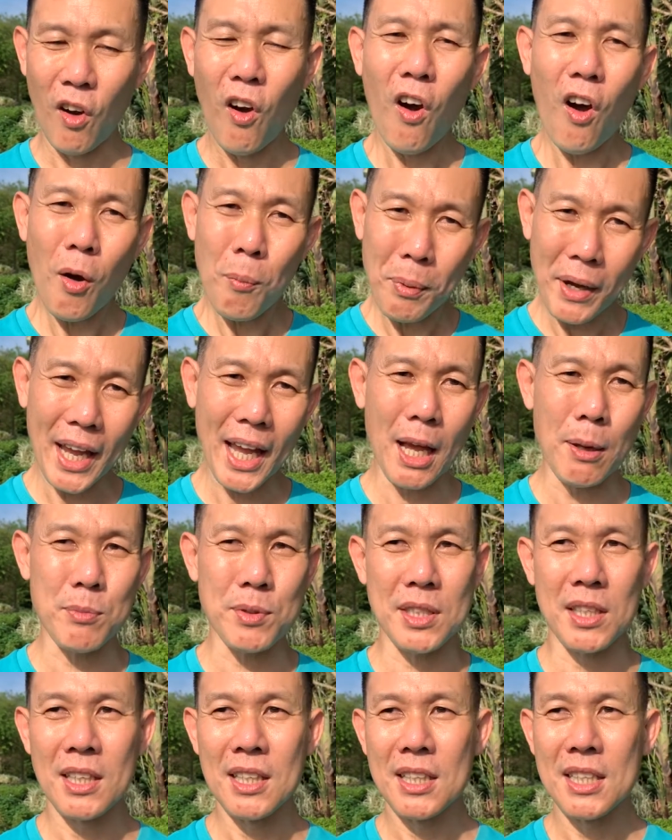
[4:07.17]
Or
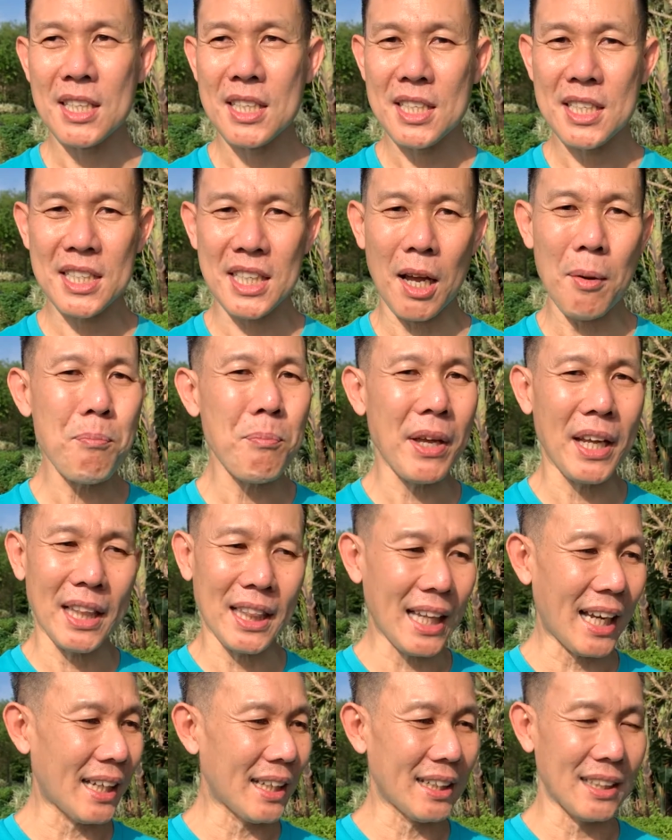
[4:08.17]
perhaps some may
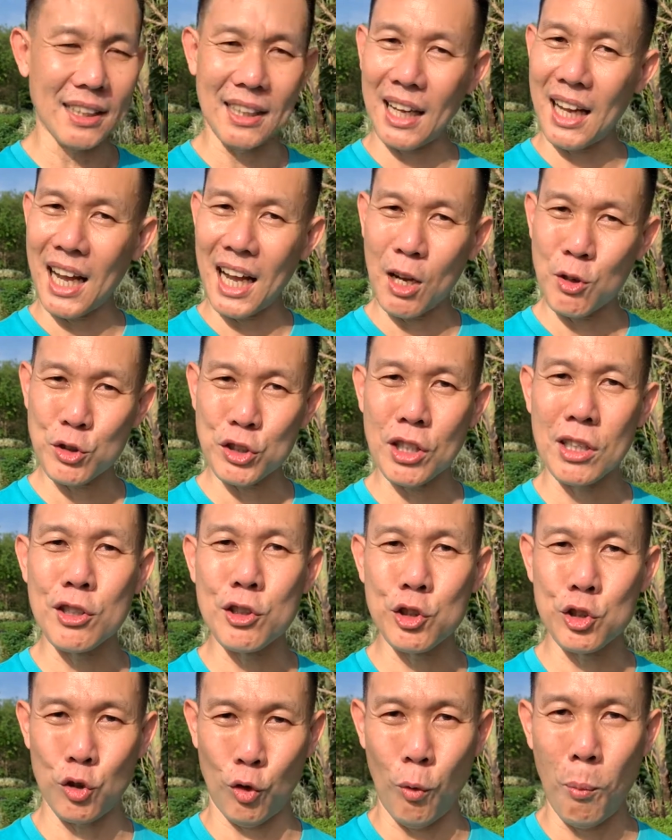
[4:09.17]
like the house
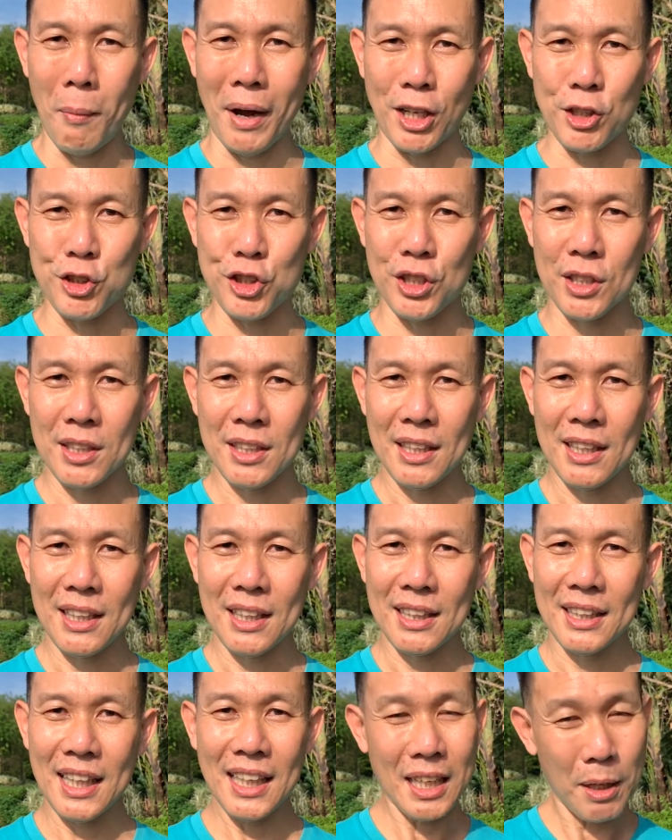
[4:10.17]
so much
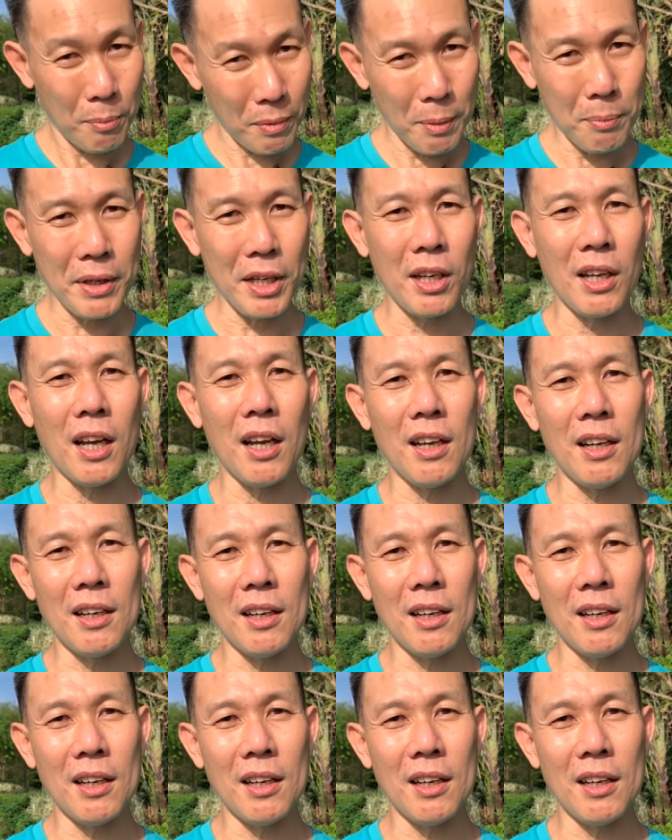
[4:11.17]
that they may be